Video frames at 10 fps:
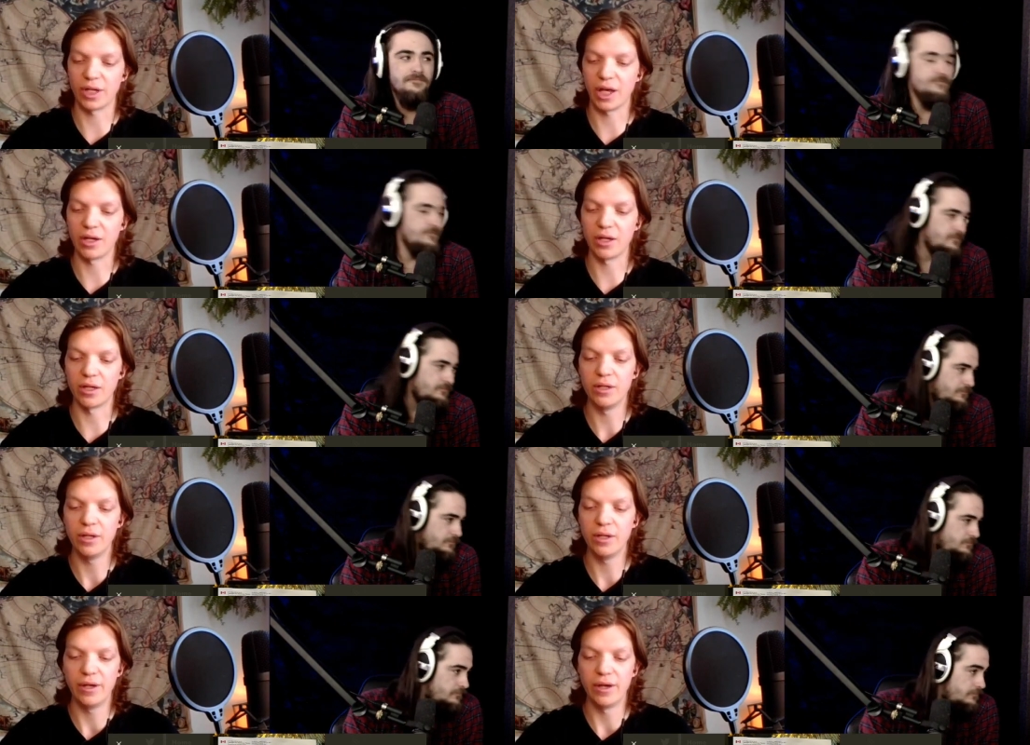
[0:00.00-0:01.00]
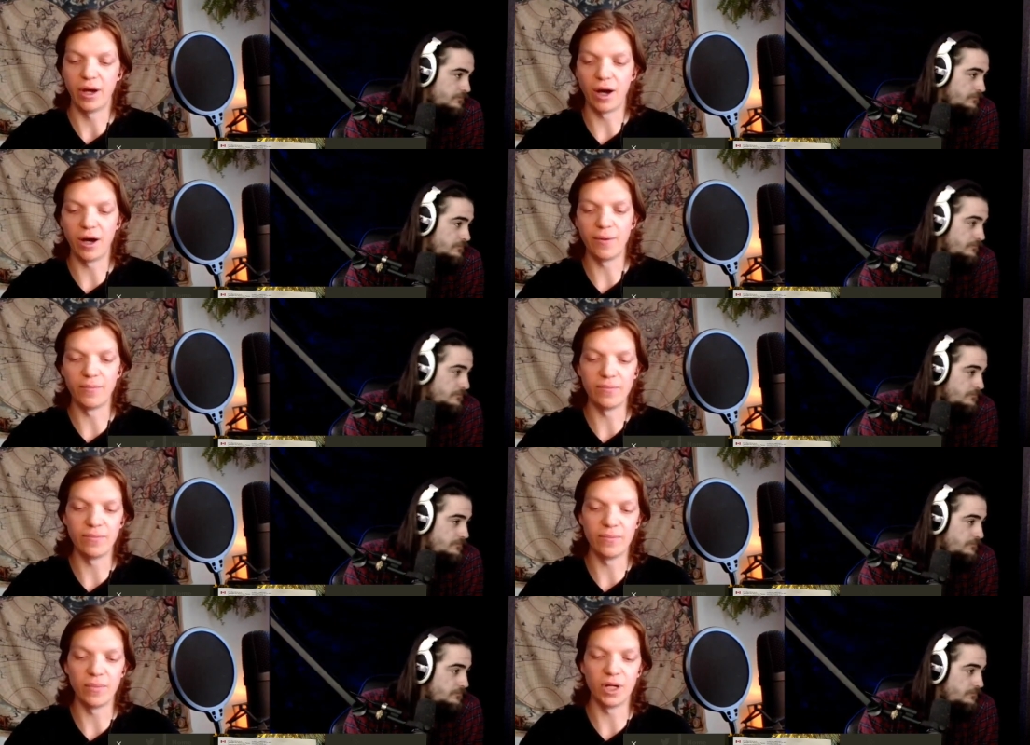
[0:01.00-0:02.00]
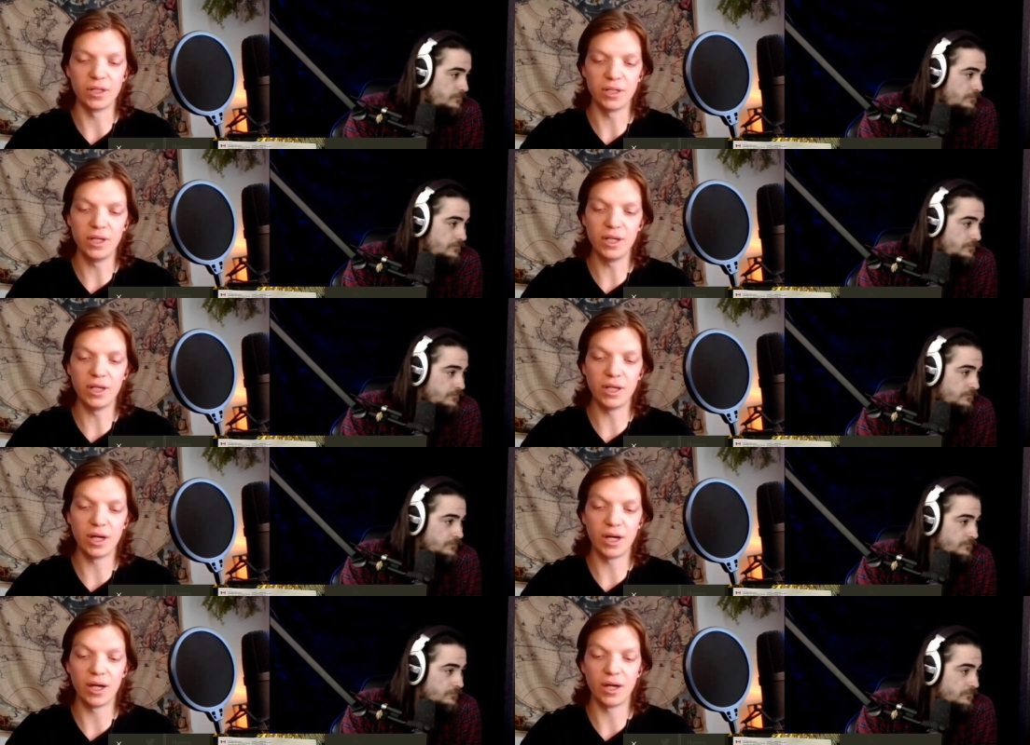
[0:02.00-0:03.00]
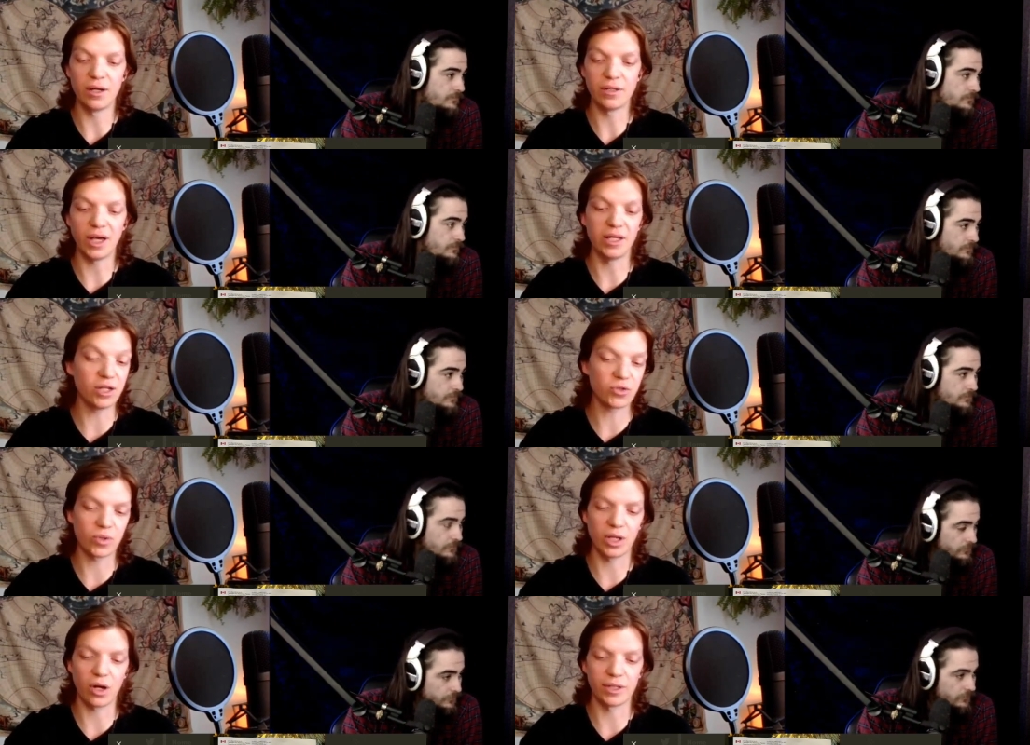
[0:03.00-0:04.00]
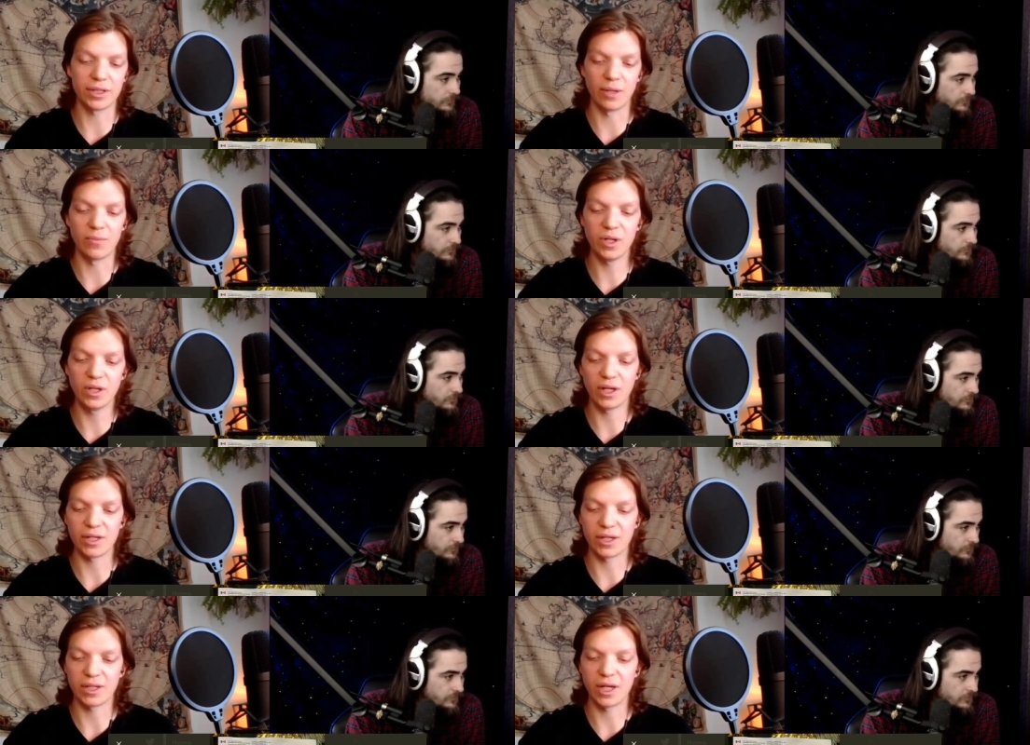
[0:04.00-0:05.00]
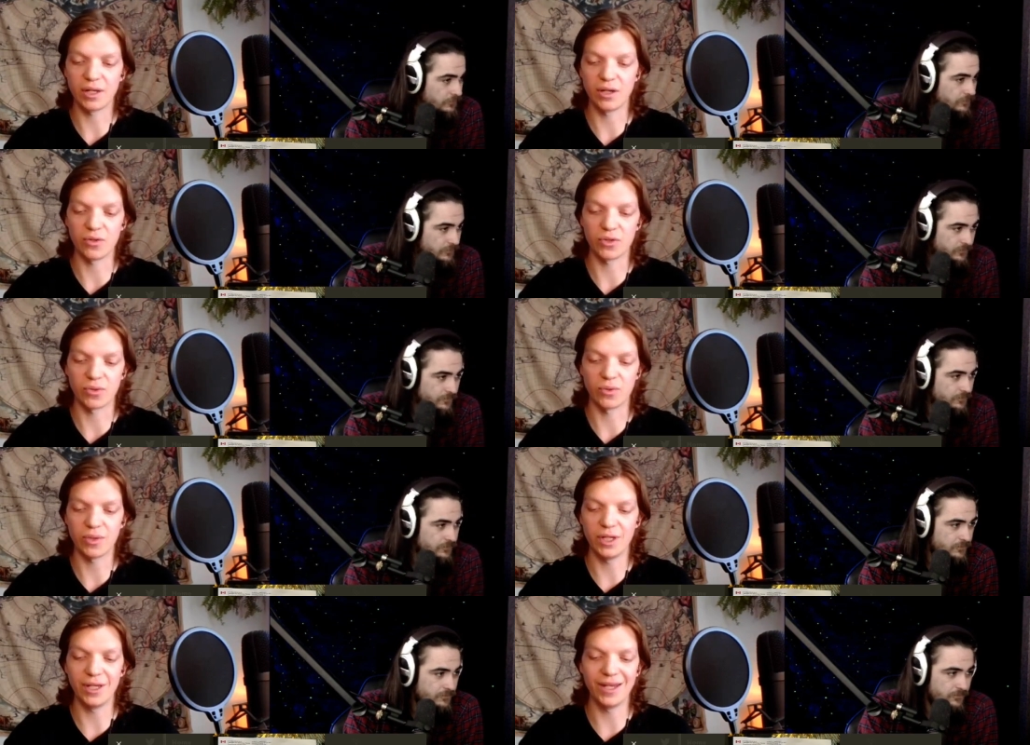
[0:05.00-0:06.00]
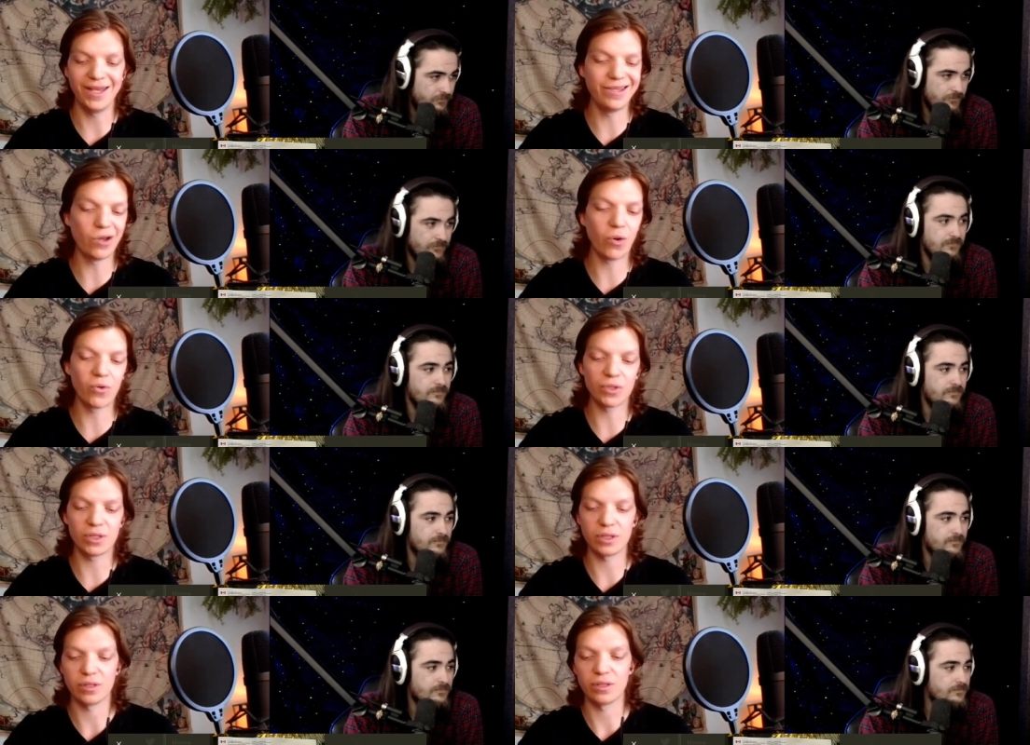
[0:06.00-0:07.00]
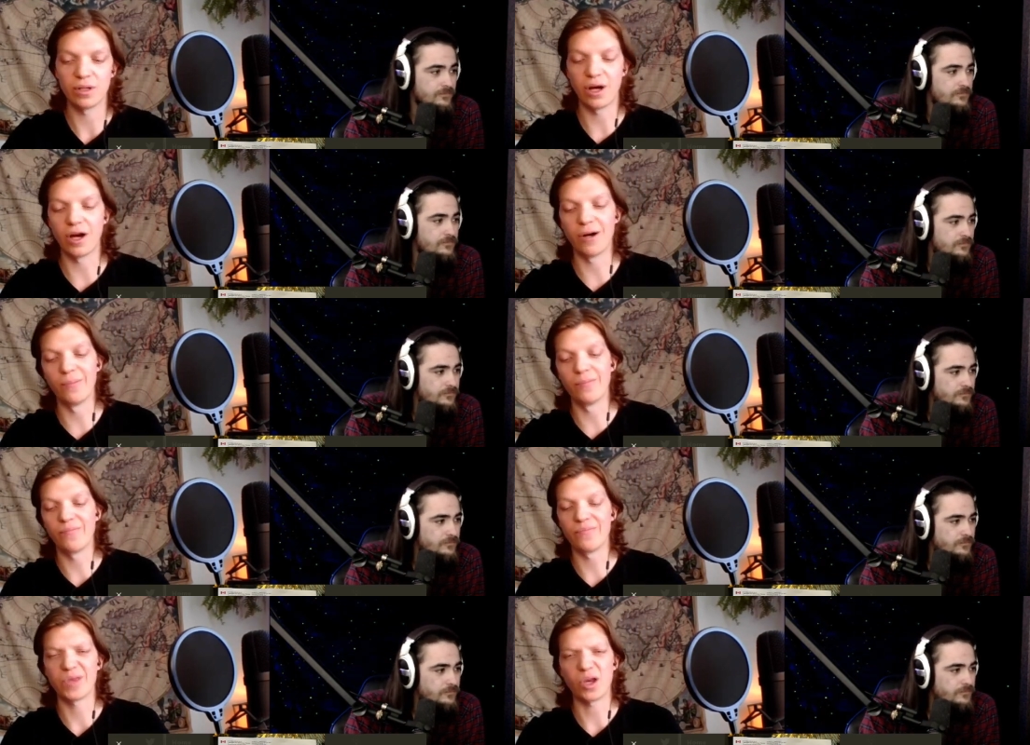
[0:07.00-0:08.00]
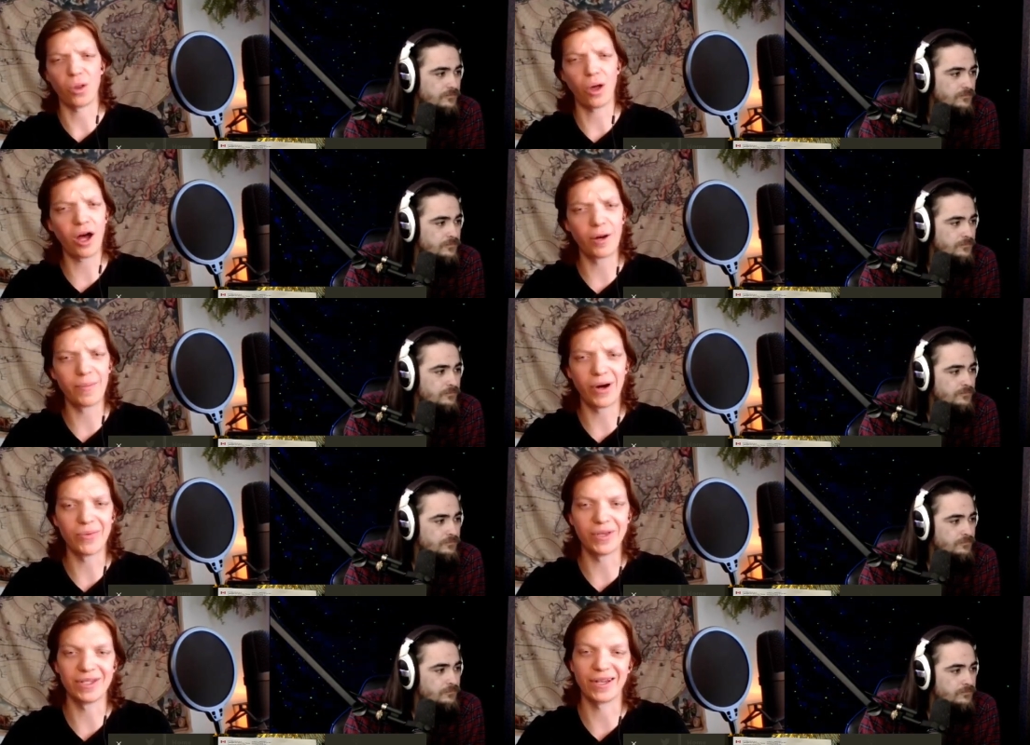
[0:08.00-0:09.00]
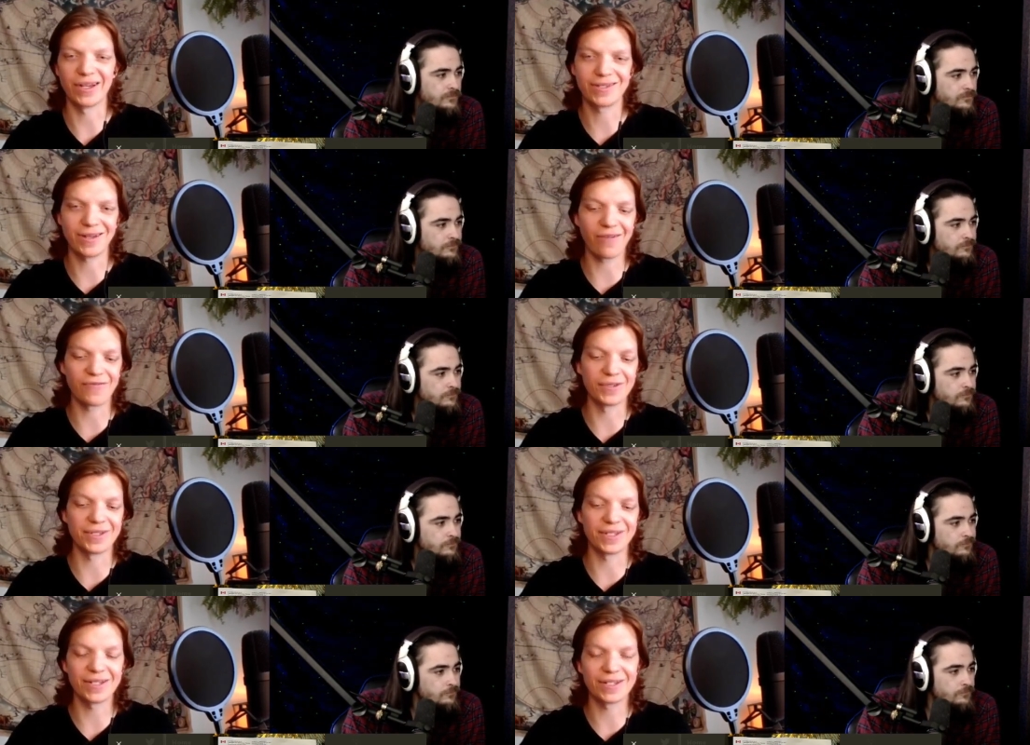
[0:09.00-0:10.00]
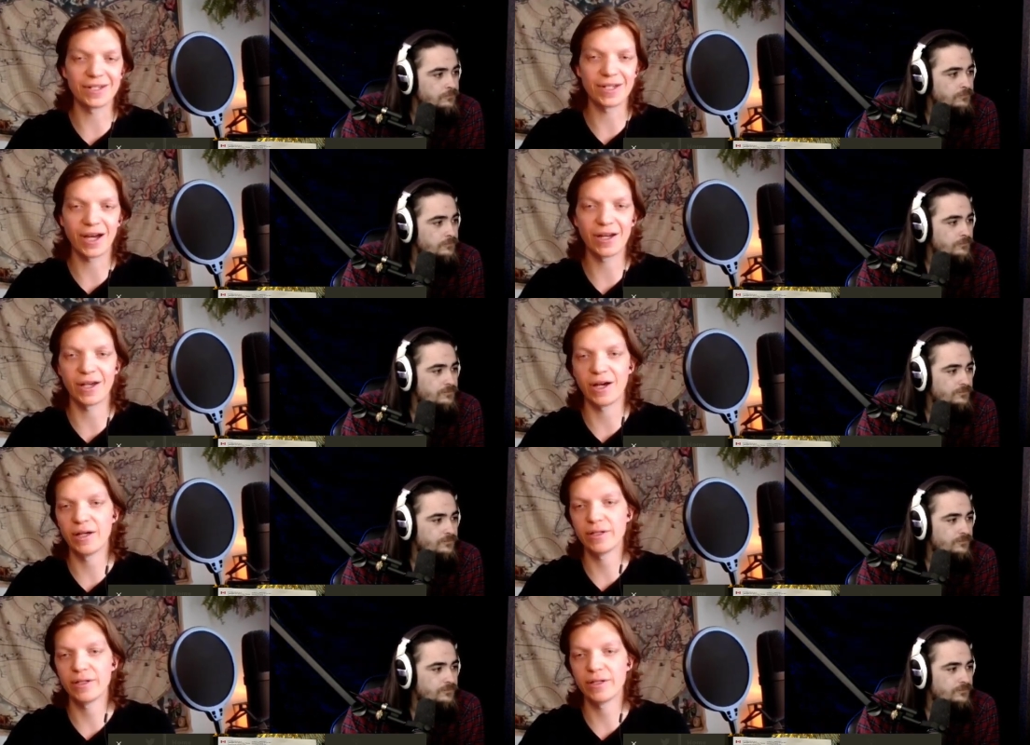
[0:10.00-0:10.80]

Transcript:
Speaker 1: here in Canada, um, he uh, yeah he deals with the RCMP as I said, you know, so he he knows um, a lot about these like sovereign citizen kind of